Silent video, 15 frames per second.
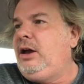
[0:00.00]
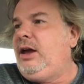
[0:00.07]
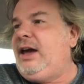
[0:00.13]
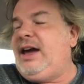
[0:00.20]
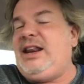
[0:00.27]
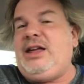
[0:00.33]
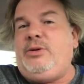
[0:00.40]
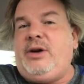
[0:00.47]

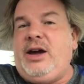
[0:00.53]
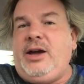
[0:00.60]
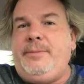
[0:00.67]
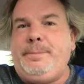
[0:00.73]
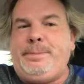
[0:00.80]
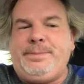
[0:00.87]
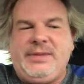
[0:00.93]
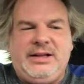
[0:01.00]
Anyway,
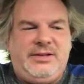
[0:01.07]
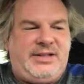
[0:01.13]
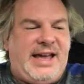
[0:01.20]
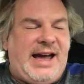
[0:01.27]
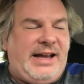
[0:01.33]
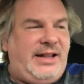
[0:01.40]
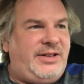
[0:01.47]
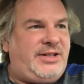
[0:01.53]

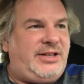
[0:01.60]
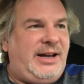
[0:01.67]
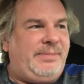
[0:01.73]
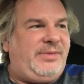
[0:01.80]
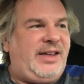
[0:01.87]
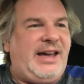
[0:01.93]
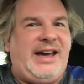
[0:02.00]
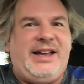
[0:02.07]
Dad and
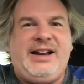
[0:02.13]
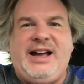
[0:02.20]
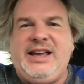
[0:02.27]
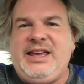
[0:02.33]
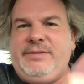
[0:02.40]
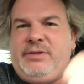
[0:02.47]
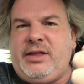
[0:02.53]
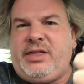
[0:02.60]
Stepdad, I
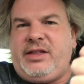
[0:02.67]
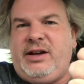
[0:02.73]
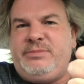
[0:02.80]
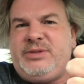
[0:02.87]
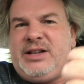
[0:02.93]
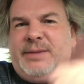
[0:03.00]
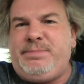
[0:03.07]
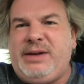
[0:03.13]
give it a
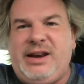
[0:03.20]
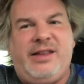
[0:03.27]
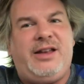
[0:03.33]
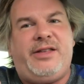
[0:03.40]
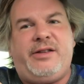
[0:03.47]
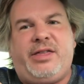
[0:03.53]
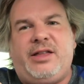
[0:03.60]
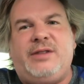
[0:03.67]
thumbs up and
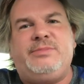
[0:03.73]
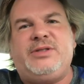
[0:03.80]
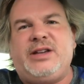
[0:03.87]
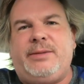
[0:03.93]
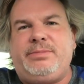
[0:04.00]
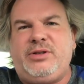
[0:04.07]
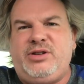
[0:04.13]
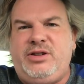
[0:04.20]
another thumbs
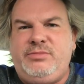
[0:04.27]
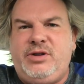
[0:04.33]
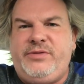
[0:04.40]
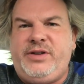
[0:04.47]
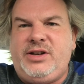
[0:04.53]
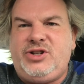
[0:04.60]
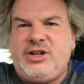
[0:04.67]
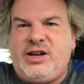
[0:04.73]
up. Good
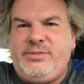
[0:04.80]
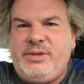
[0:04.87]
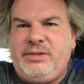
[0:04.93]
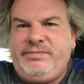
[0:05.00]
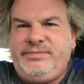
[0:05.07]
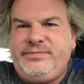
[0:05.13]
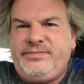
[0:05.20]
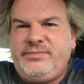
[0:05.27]
movie,
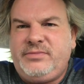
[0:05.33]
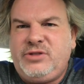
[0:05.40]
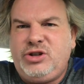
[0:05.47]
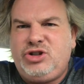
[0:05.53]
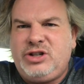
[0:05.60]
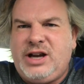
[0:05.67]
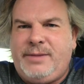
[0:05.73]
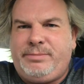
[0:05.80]
gentlemen. Good
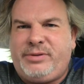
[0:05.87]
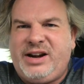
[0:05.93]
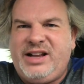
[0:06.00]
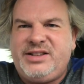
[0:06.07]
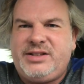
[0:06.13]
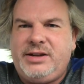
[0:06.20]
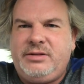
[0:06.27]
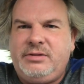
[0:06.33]
job,
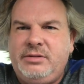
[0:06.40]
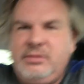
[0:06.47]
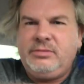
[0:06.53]
Branson.